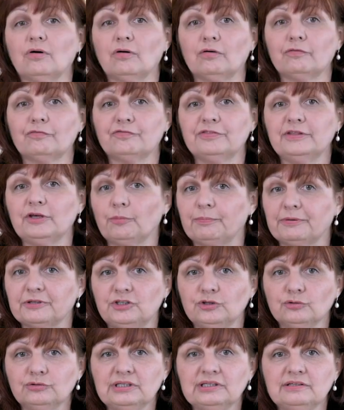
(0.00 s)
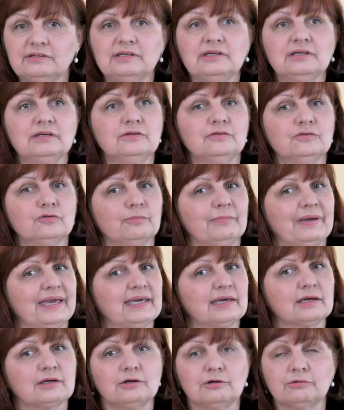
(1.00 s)
of the opportunity to
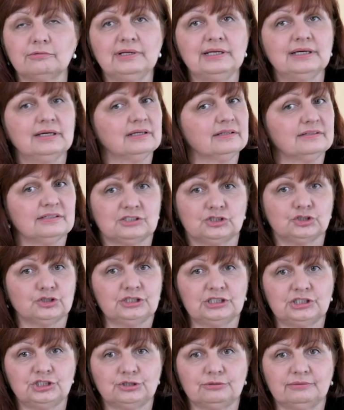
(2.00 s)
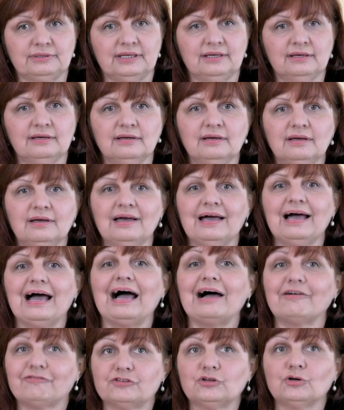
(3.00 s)
make a career in the judiciary.
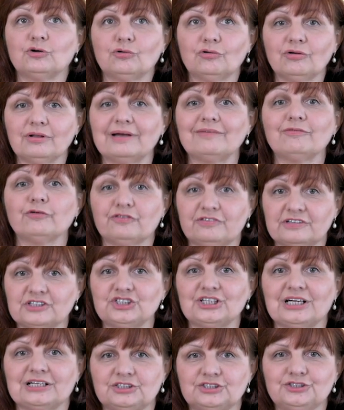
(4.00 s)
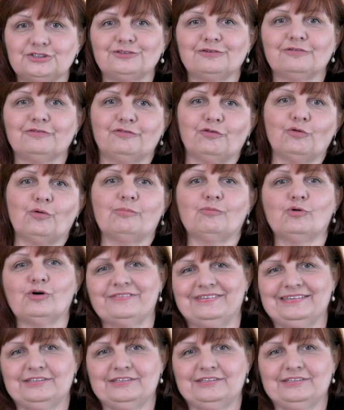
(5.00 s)
After all, I was a judge for more